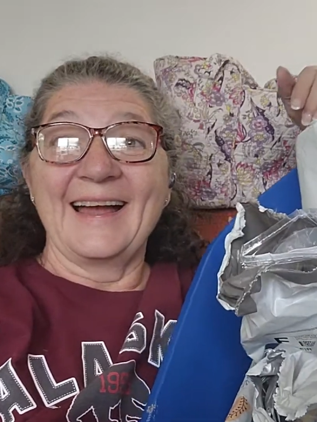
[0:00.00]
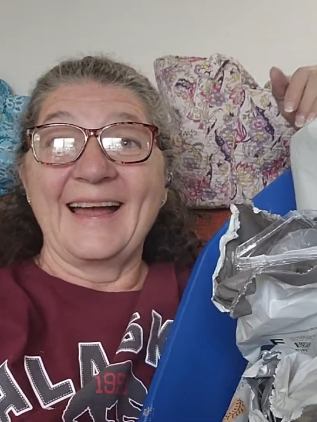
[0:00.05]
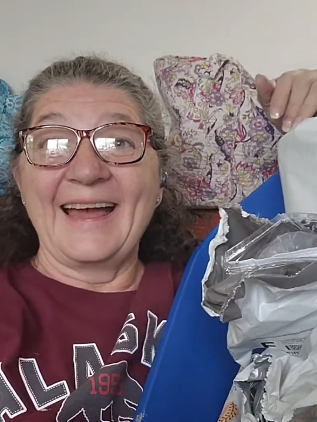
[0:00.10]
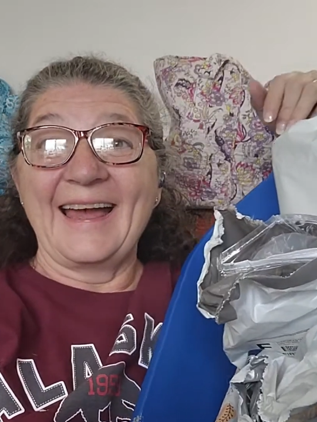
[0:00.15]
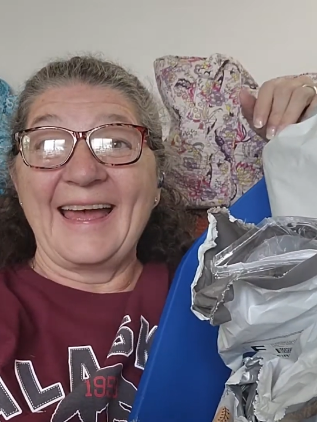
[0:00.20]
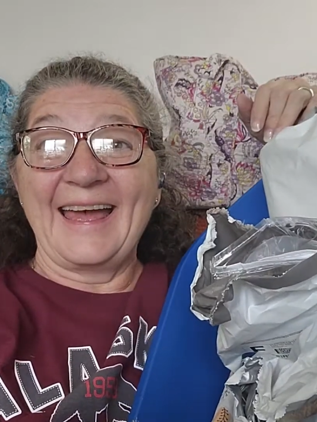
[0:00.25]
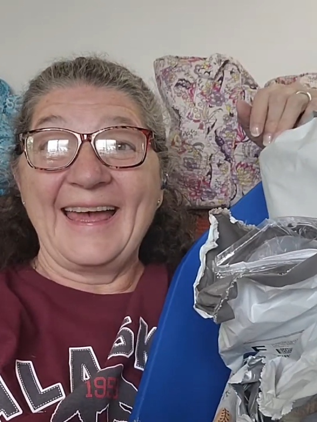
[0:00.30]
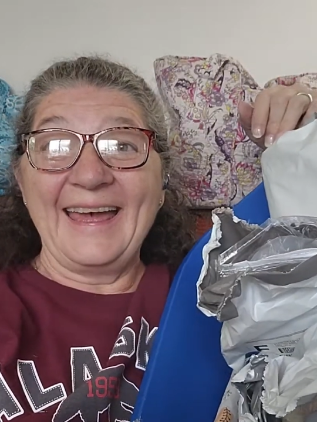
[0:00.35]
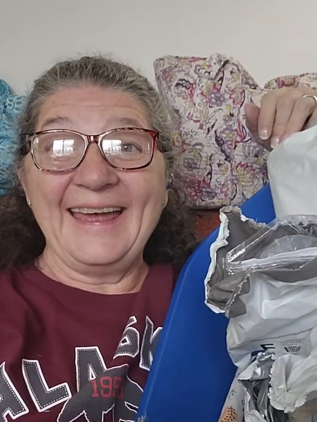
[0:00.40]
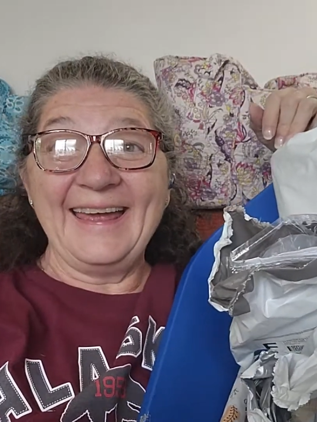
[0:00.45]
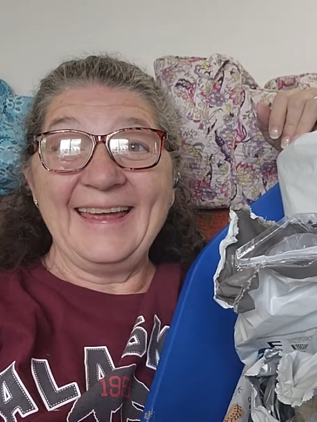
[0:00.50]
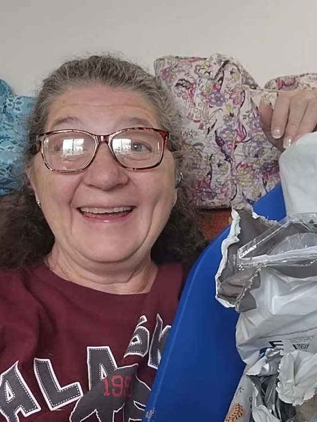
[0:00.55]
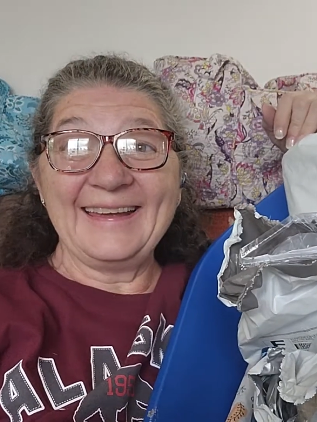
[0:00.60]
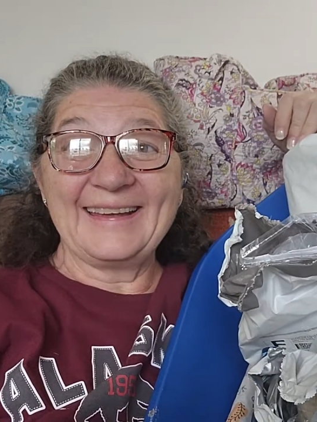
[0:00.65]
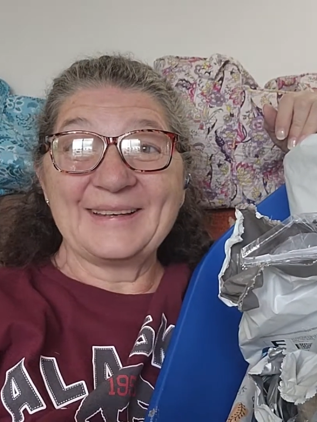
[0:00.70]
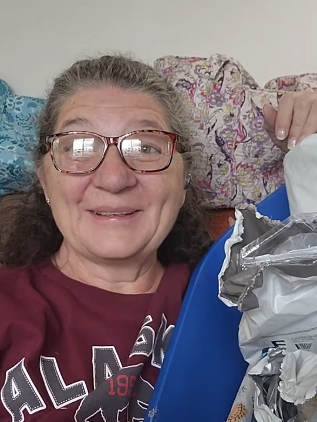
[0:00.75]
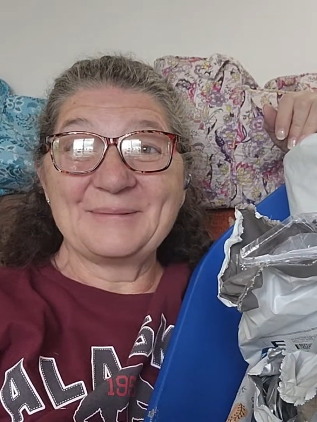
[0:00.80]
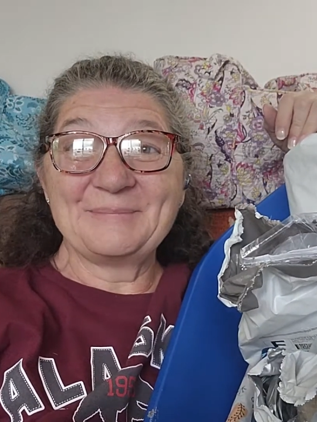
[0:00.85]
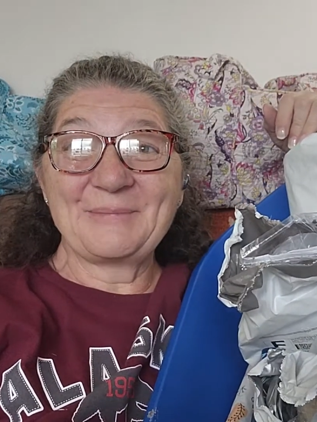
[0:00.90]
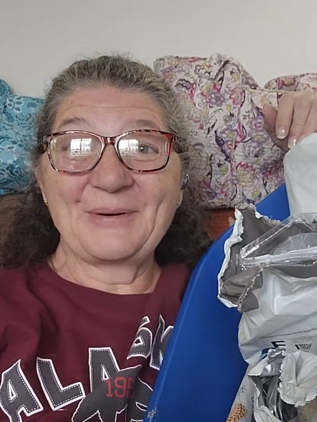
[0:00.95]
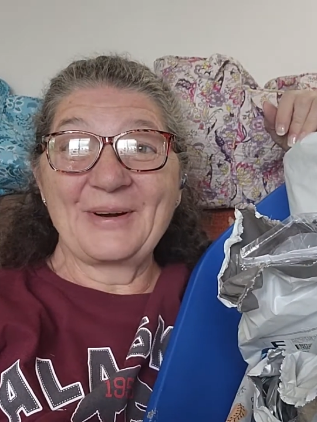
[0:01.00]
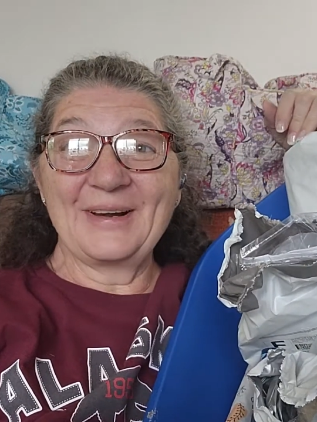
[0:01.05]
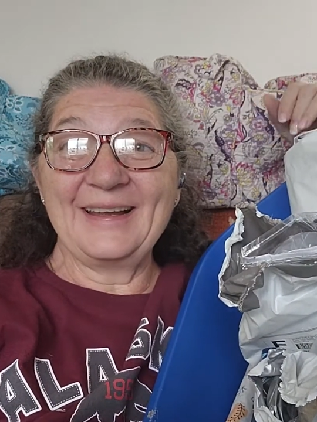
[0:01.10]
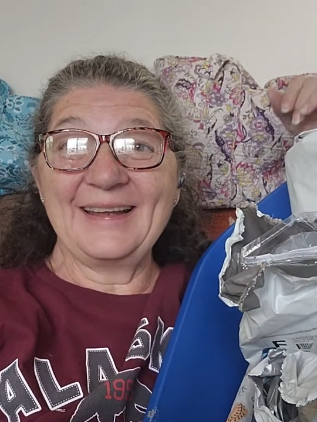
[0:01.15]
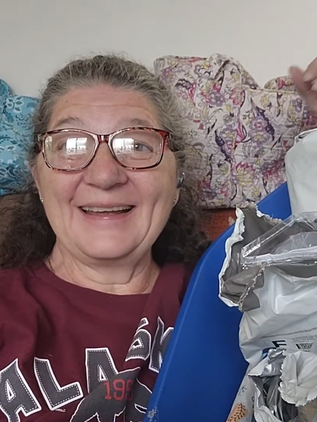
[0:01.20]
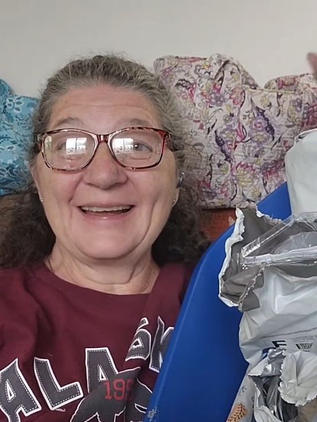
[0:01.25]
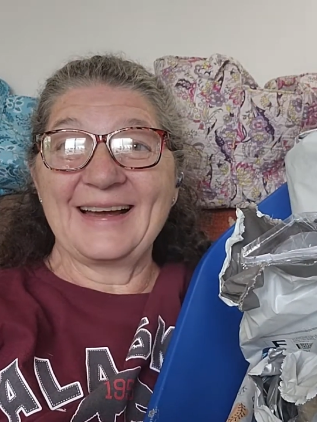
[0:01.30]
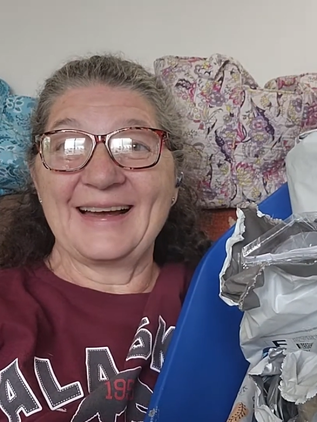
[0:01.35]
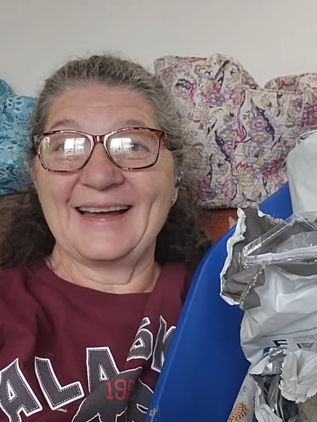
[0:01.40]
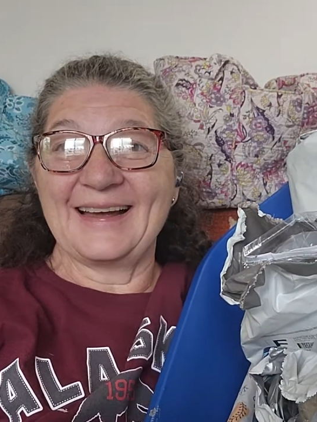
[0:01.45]
Hey, good
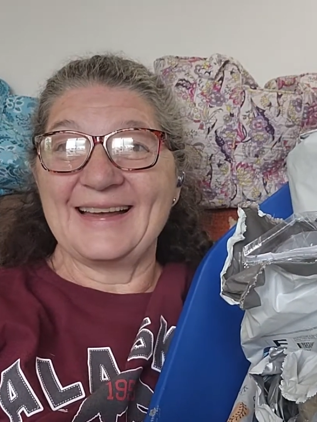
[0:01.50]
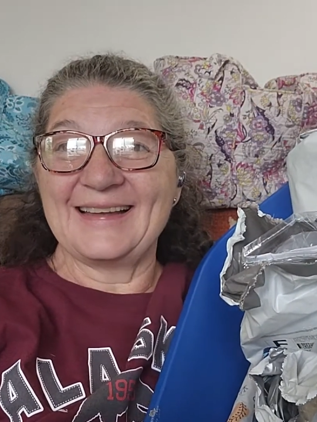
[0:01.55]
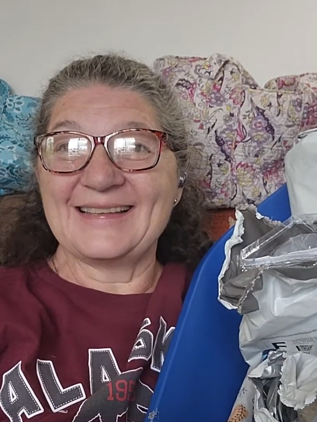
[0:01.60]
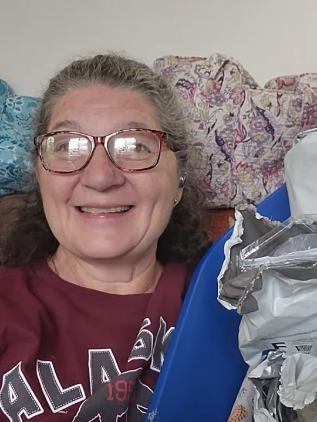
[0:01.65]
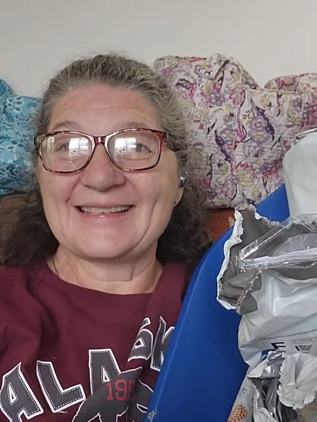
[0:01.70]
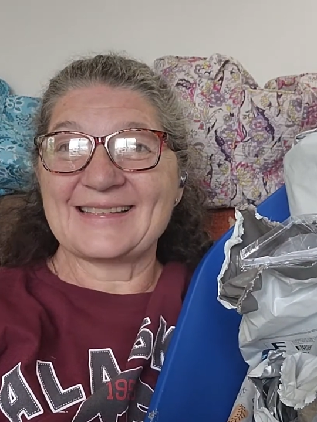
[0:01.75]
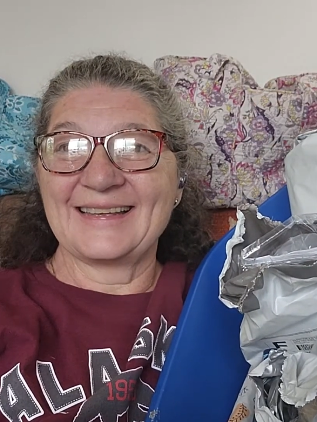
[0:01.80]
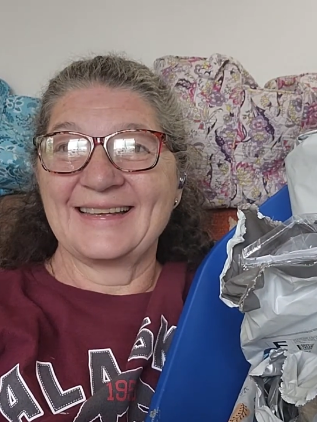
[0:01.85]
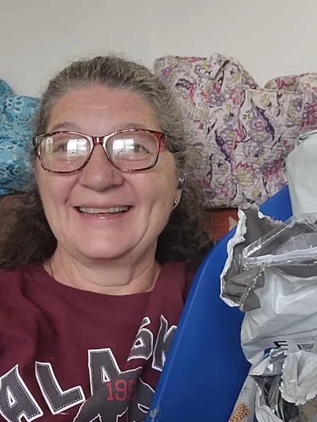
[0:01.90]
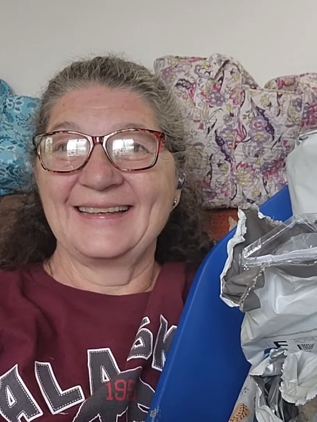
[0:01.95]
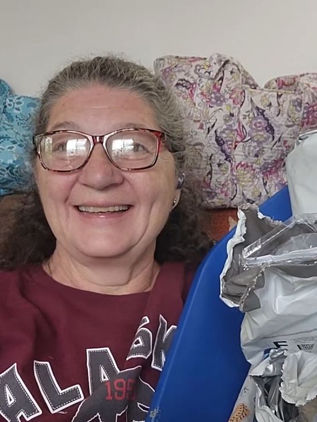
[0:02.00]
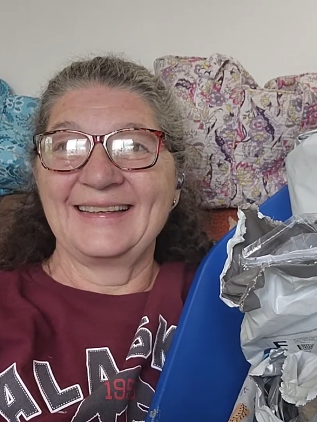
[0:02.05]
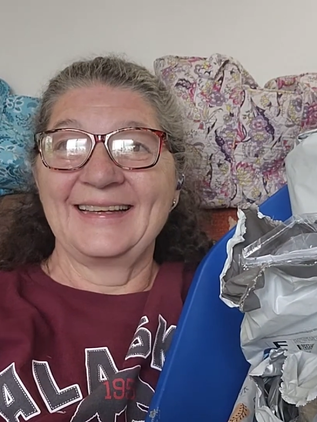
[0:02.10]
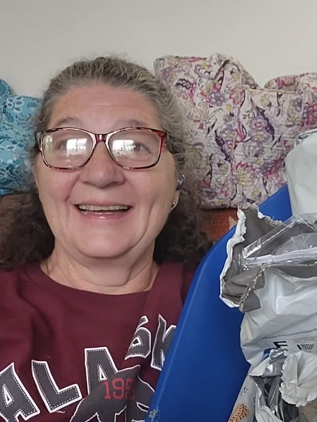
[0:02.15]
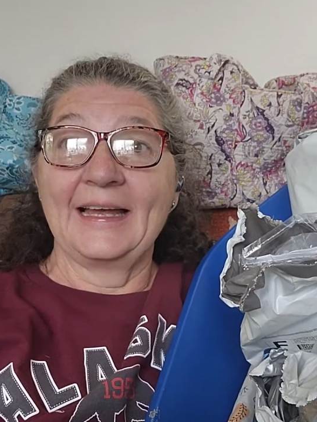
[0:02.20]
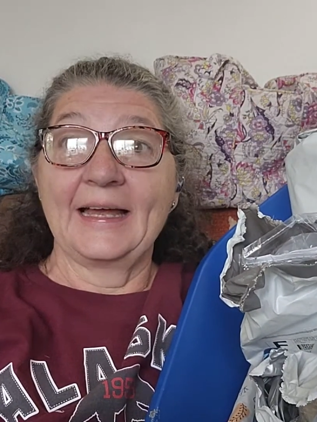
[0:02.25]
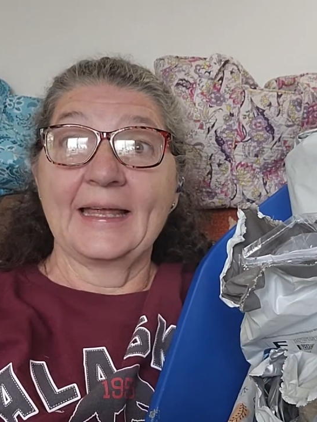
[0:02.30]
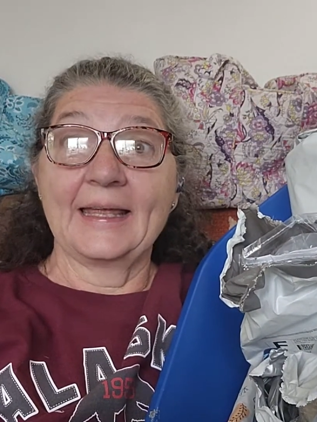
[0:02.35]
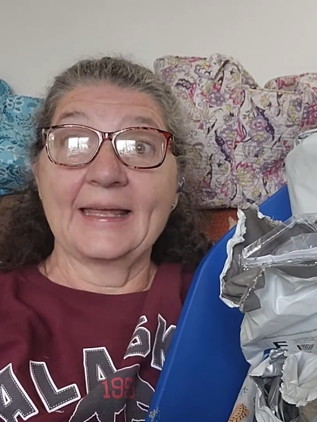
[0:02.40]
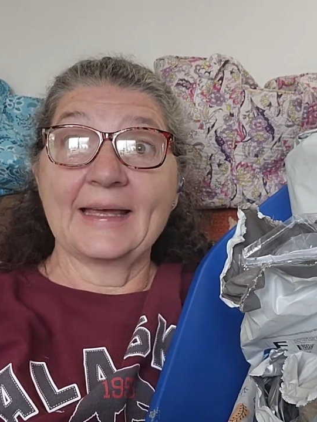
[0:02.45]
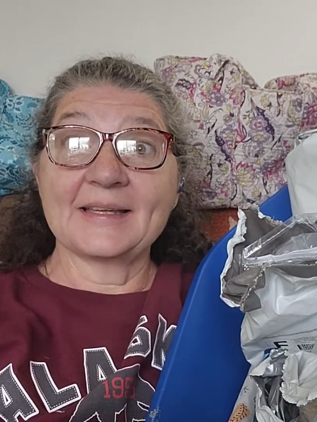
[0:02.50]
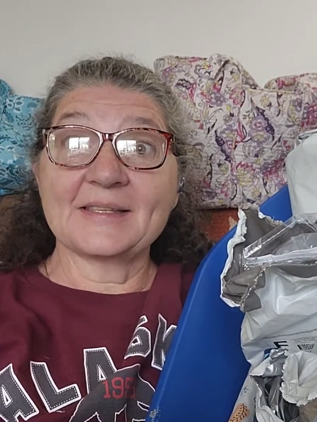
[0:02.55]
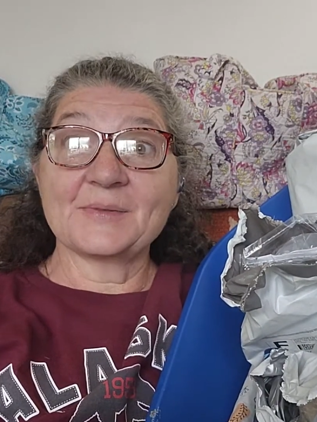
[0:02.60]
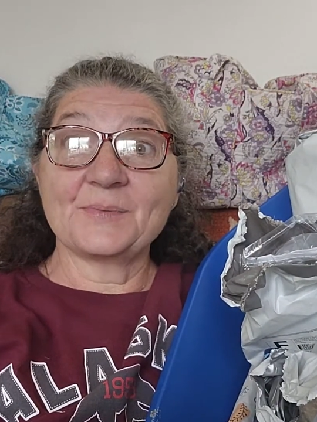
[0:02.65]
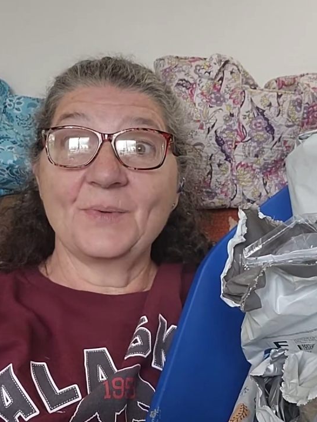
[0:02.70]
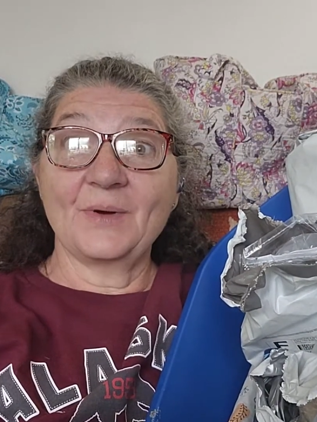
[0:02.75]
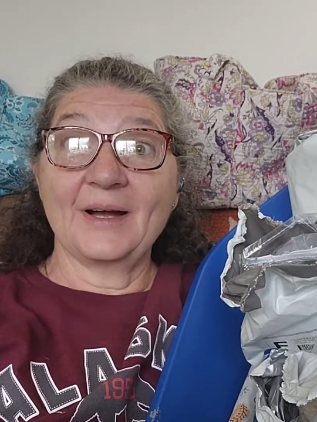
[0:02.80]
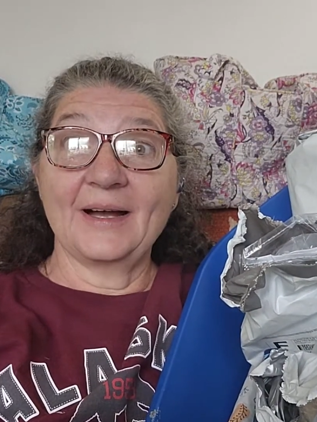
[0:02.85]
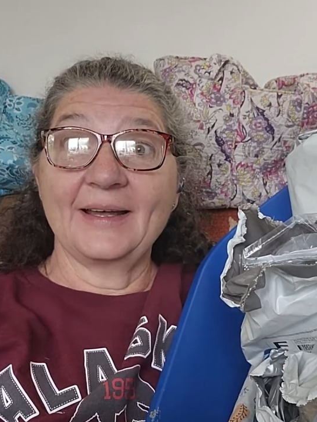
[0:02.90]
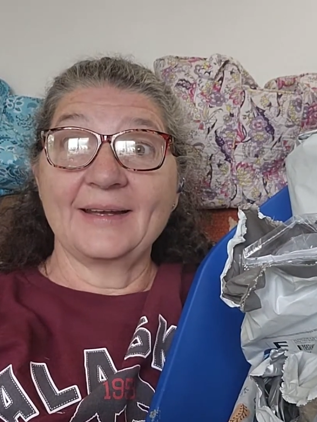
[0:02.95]
morning, guys.
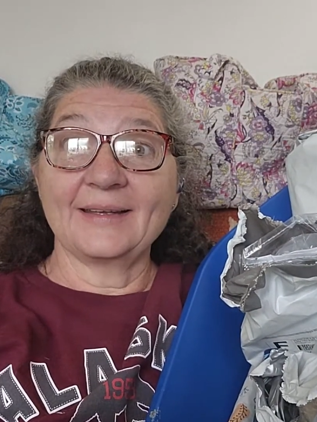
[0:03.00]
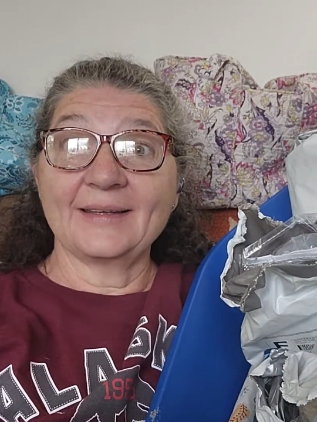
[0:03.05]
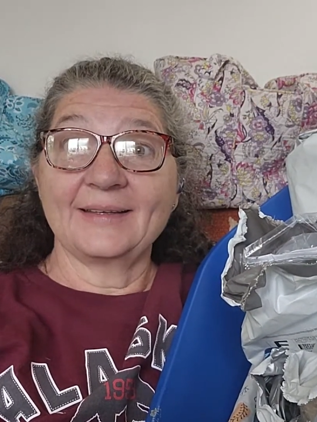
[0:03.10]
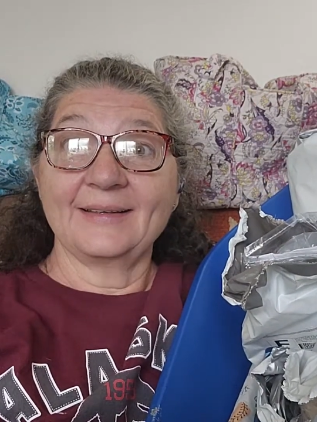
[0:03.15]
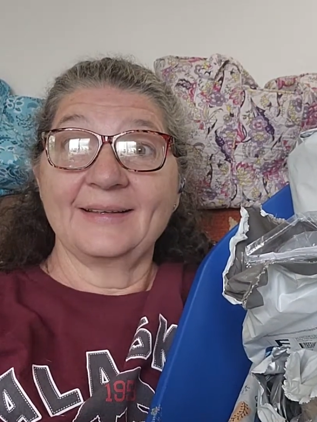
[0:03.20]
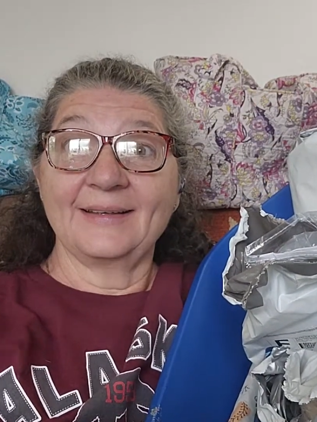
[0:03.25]
Guess what?